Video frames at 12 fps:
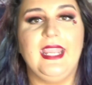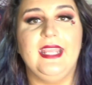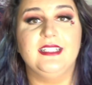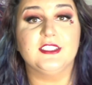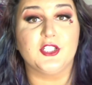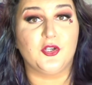
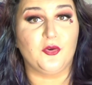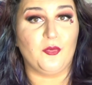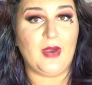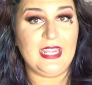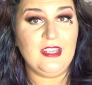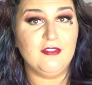It's
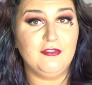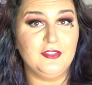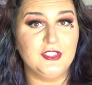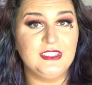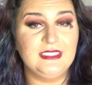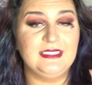great
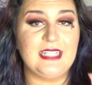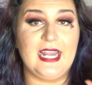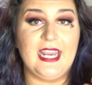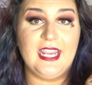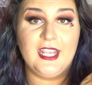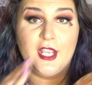for
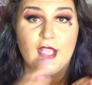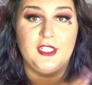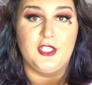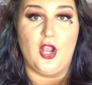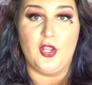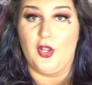setting
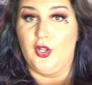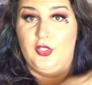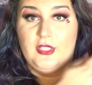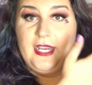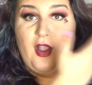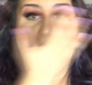
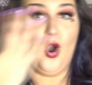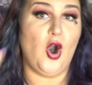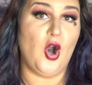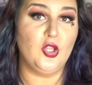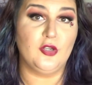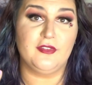like
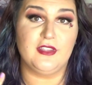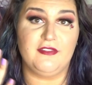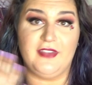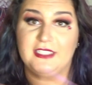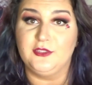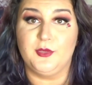all over the
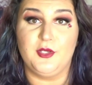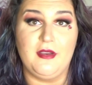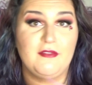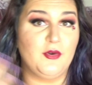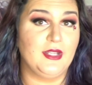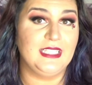face when you
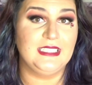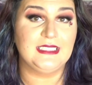have oily